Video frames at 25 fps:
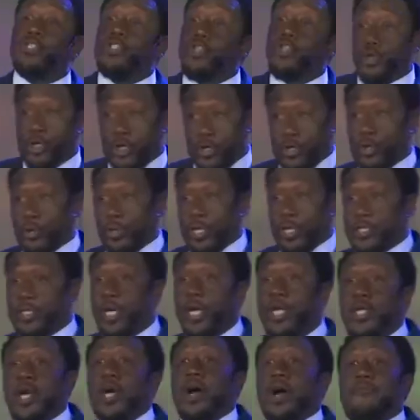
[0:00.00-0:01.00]
you can do this,
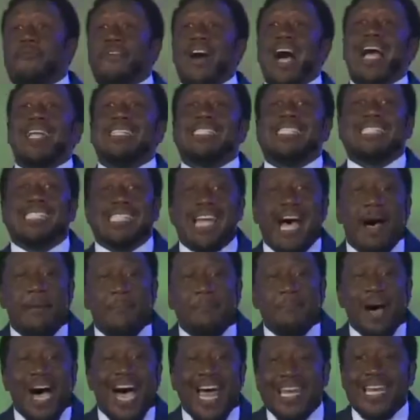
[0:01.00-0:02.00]
you go find
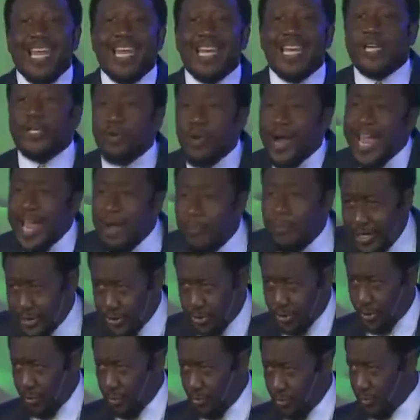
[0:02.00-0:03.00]
somebody that agree
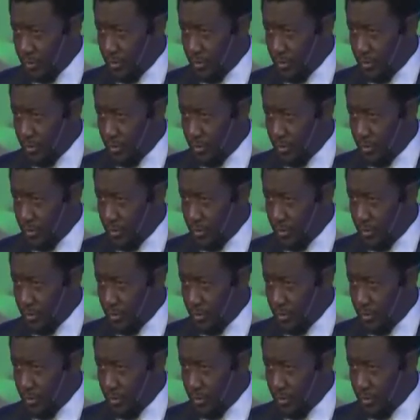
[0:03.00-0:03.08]
with you.